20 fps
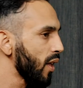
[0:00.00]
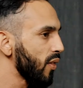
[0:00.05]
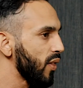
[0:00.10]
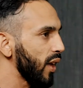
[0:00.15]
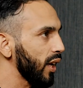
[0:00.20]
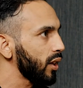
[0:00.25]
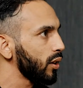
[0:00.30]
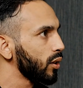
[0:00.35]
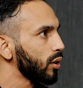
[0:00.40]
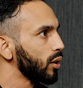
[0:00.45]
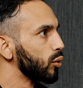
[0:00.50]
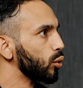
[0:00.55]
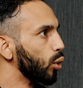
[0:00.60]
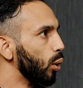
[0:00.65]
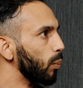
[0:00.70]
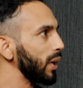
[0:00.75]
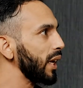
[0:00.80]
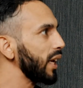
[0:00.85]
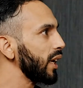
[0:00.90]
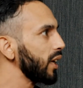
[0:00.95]
that
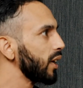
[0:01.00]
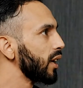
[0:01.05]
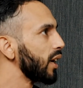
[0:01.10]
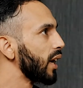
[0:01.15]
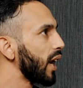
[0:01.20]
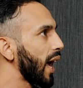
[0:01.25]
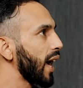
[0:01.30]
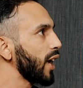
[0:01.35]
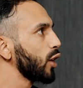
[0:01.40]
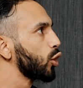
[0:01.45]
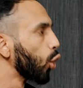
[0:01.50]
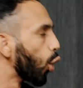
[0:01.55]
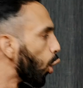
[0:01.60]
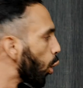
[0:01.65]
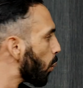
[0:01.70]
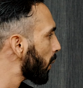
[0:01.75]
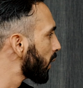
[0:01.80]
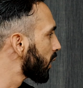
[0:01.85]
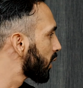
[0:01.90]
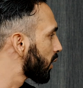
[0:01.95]
normally lie
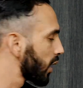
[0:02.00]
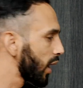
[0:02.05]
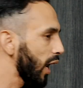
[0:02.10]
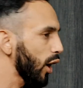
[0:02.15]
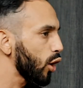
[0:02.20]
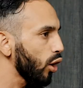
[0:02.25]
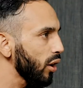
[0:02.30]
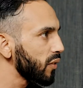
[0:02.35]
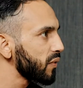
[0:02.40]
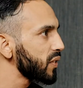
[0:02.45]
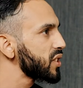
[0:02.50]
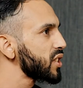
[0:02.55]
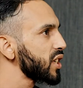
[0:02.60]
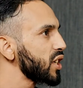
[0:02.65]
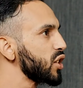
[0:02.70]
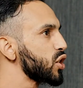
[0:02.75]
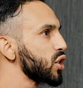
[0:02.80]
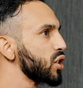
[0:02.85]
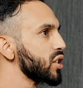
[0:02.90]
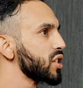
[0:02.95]
dormant, like
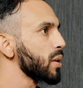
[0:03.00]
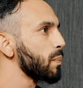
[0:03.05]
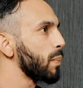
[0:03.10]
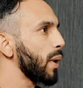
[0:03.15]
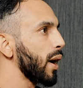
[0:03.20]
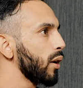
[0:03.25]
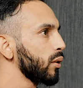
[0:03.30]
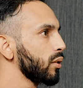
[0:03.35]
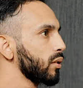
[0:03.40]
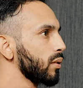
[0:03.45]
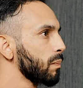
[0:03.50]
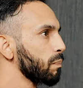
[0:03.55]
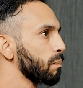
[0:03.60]
conversations about